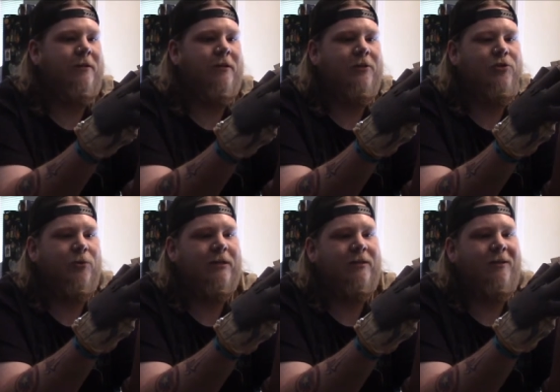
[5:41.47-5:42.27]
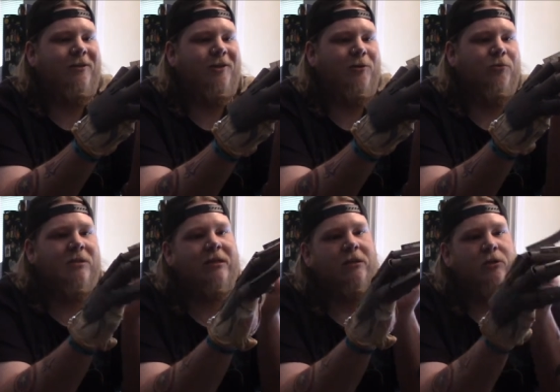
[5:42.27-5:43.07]
the joints here are
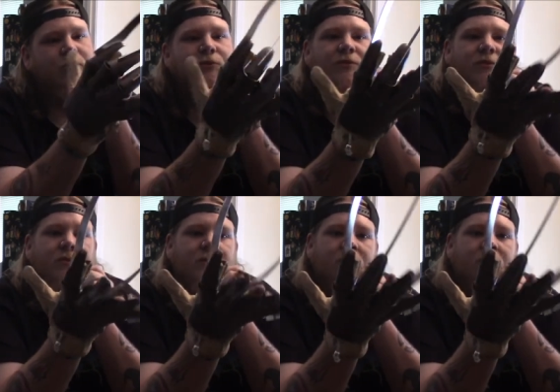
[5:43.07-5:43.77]
really loose,